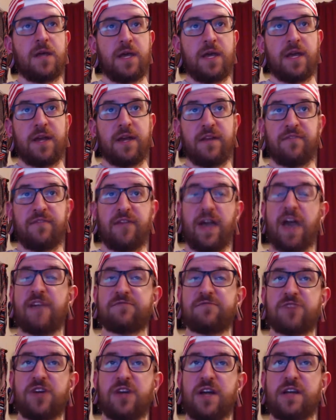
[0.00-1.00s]
And if you have
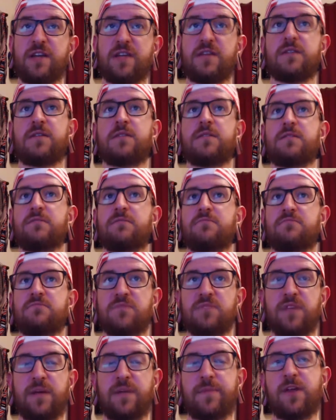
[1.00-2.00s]
tried it,
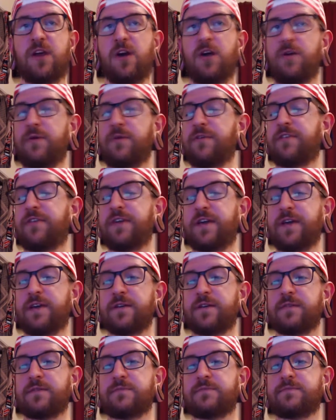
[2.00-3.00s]
let me know what you think.
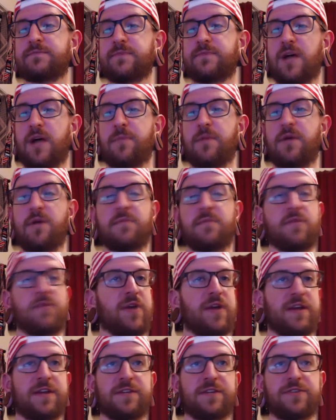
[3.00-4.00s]
I might be
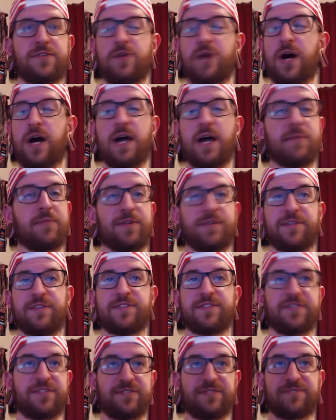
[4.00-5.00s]
rating it too high, but
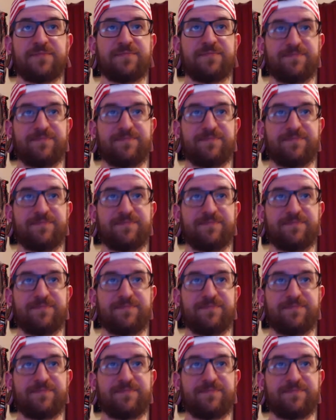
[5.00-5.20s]
this is